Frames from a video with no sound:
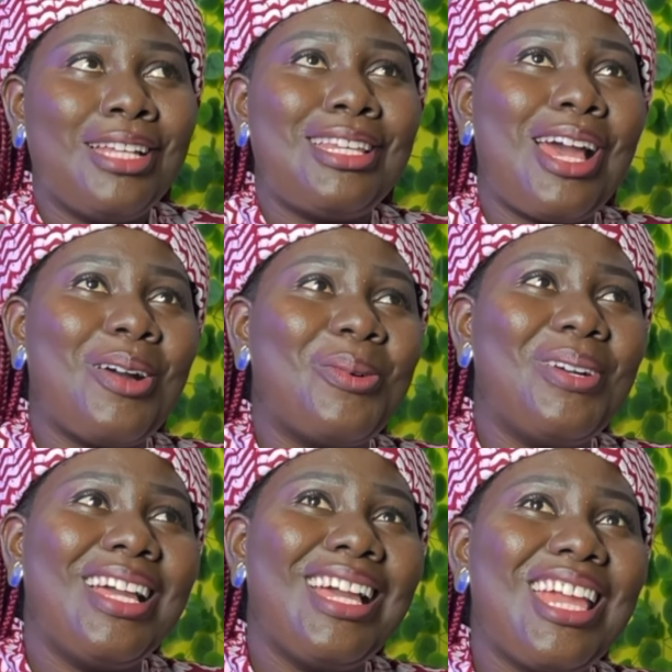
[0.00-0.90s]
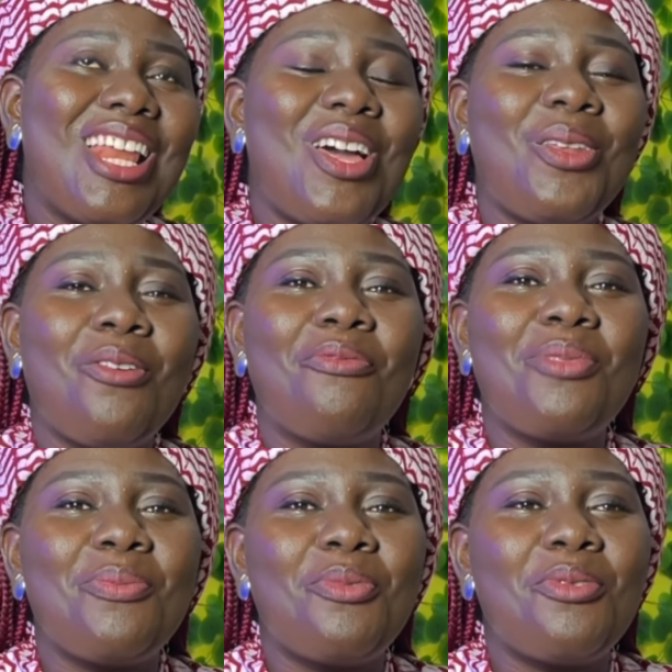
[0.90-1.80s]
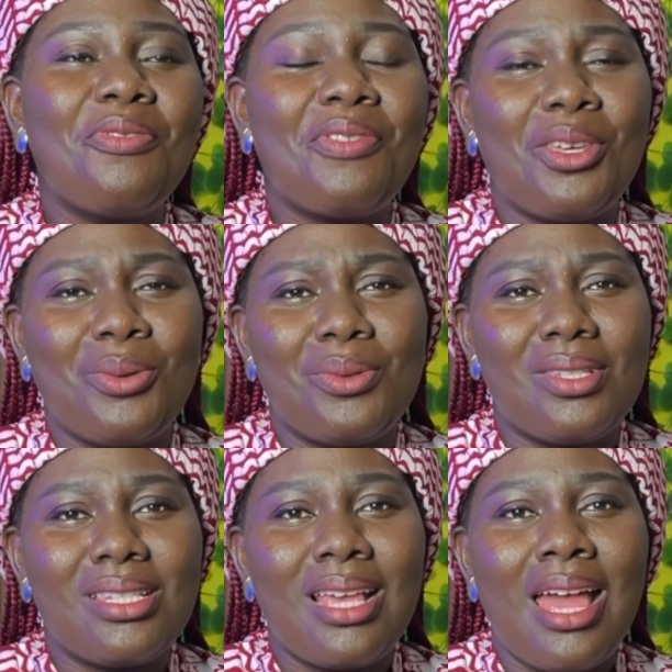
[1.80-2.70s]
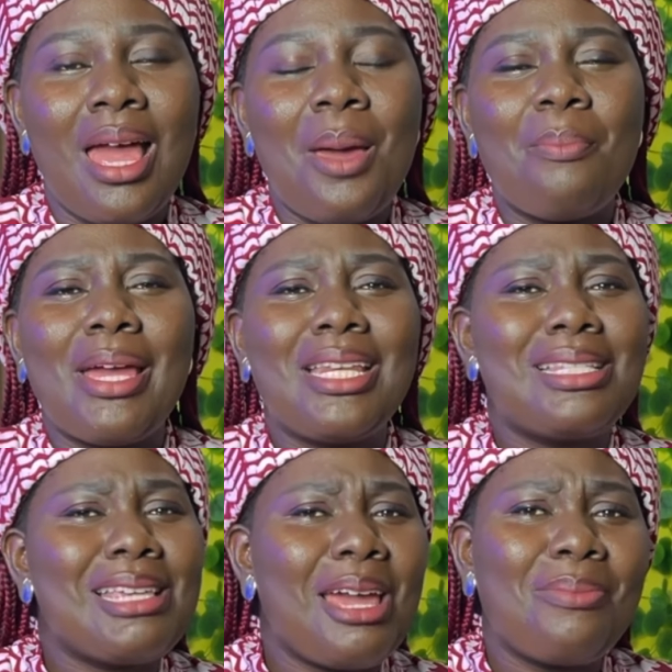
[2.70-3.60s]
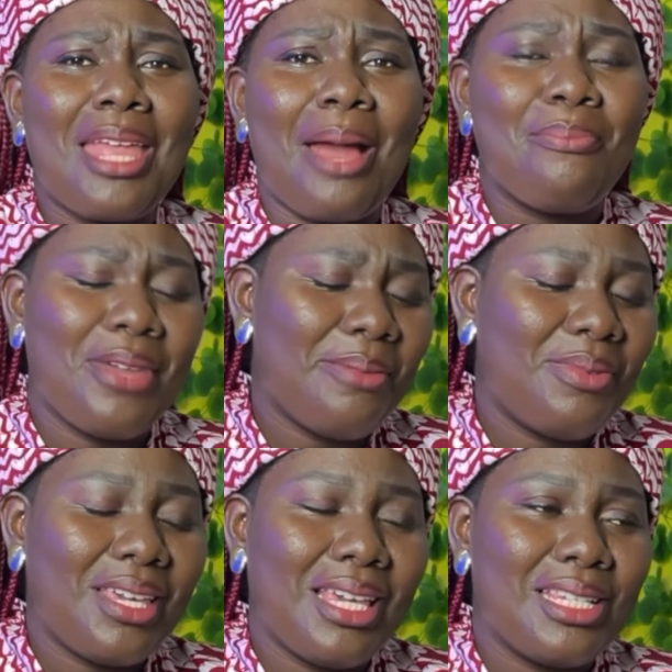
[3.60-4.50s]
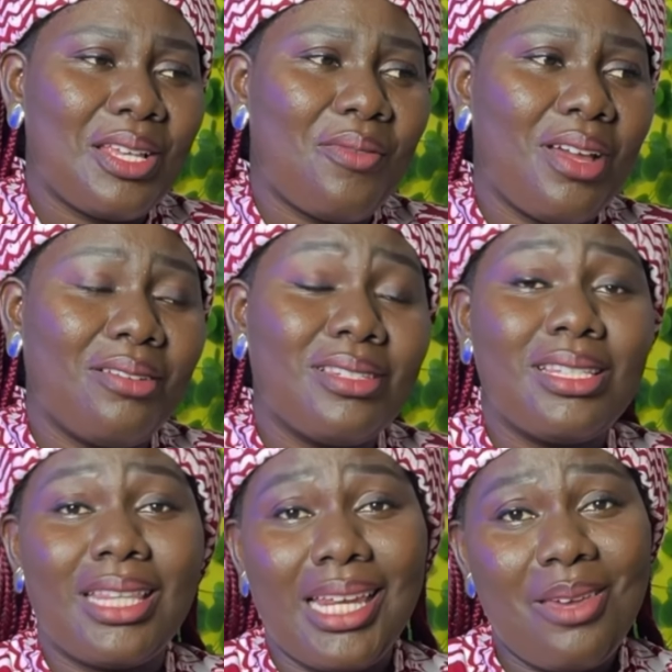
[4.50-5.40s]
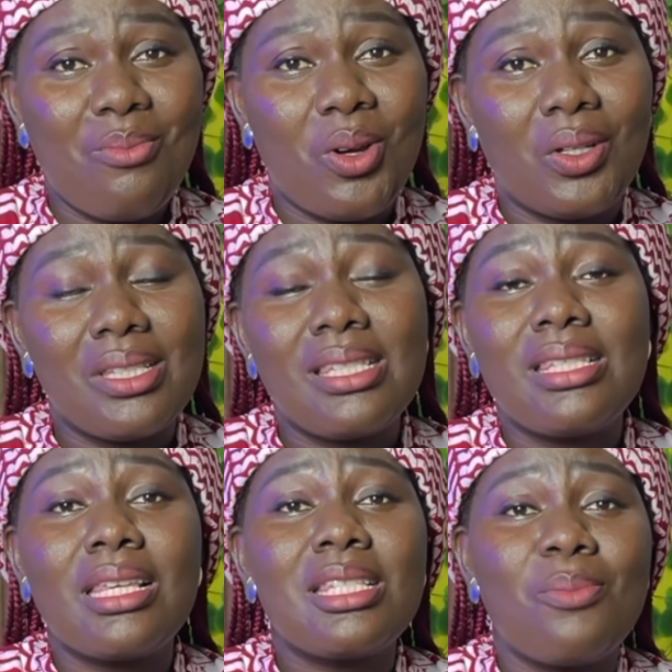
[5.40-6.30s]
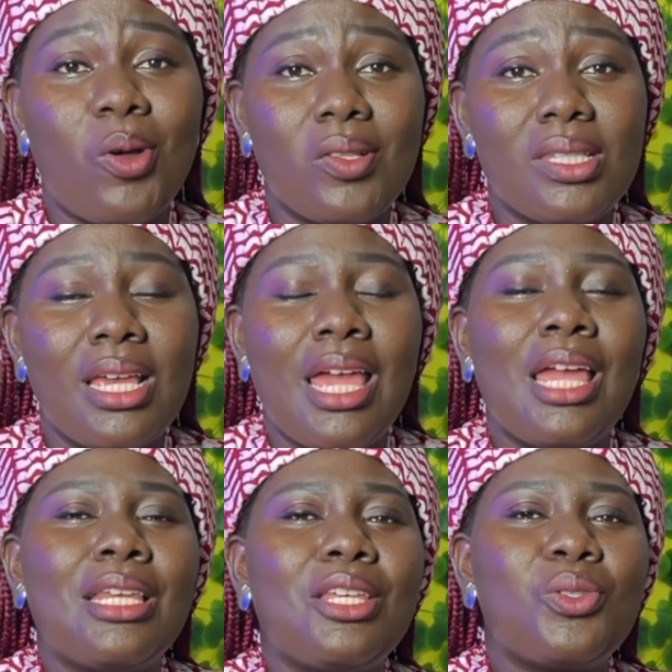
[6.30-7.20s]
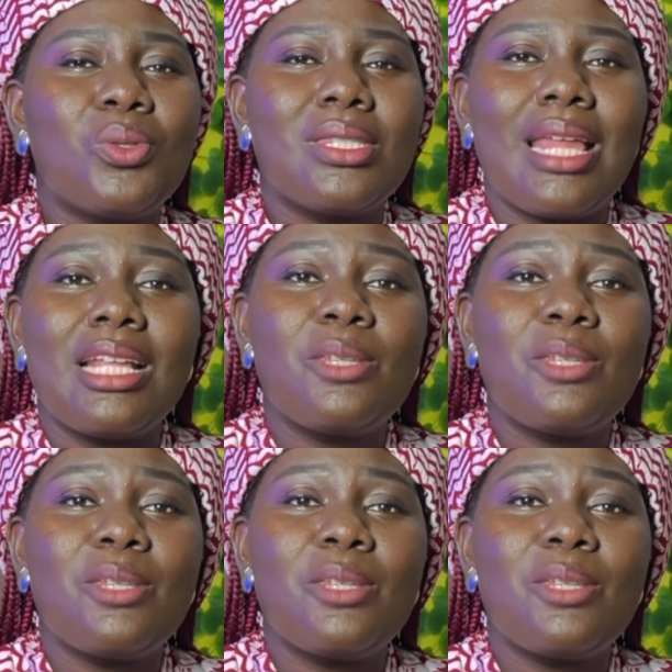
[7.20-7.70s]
Now, a lot of people feels by the time their baby is around 3 months, 6 months, they should start